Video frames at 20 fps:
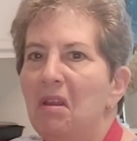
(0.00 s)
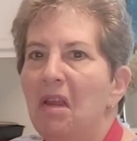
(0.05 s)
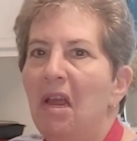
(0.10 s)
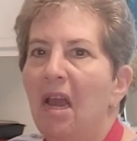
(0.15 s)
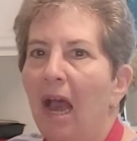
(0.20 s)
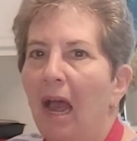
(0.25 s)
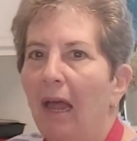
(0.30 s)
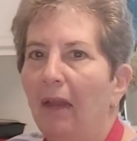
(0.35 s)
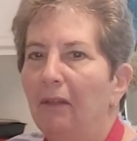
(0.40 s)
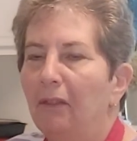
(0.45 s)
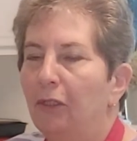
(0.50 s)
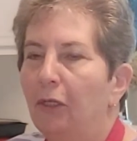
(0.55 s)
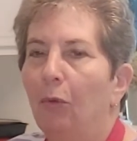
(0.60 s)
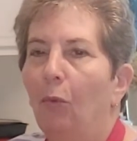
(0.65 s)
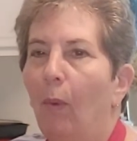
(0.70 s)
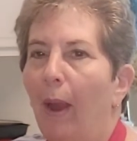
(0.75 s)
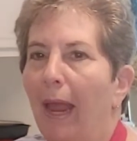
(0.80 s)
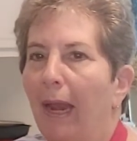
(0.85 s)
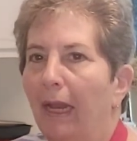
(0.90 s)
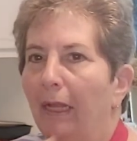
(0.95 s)
cut to
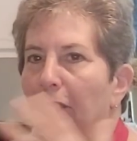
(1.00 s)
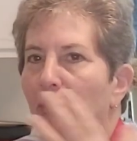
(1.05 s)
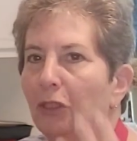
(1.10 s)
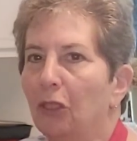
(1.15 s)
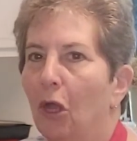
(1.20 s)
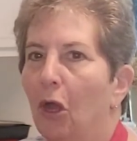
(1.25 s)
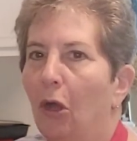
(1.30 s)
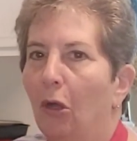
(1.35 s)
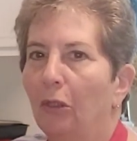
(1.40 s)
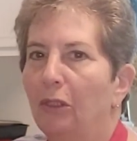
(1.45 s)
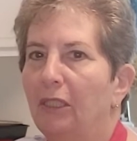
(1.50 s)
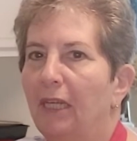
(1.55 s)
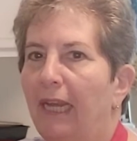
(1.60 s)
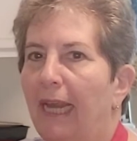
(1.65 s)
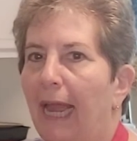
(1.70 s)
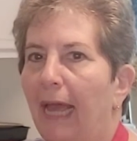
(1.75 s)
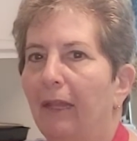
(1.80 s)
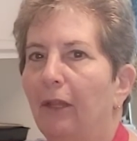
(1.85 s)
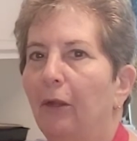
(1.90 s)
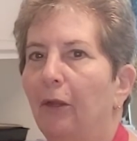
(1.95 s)
when it's all
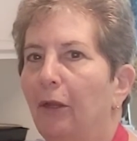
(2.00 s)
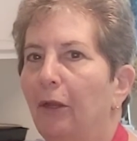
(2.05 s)
together.